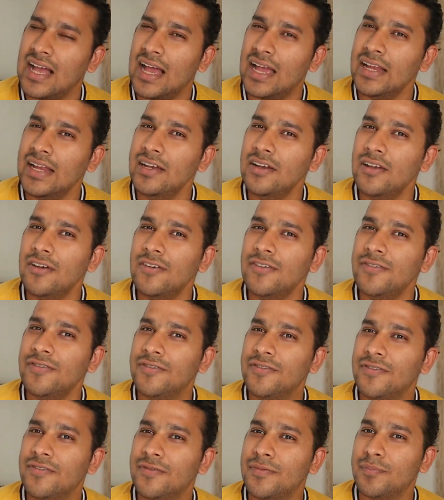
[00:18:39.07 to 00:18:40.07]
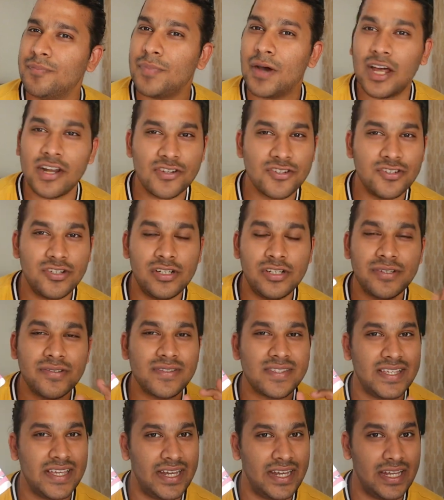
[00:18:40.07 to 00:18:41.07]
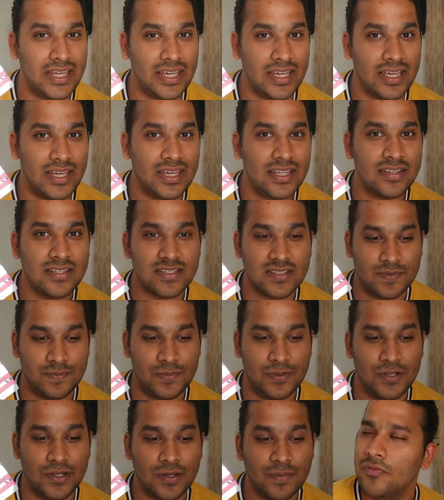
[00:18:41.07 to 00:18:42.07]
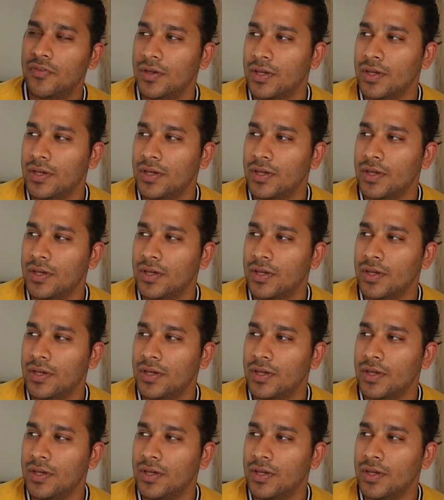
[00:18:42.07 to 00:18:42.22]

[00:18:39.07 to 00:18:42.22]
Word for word: kind of partial to Sadie in this book.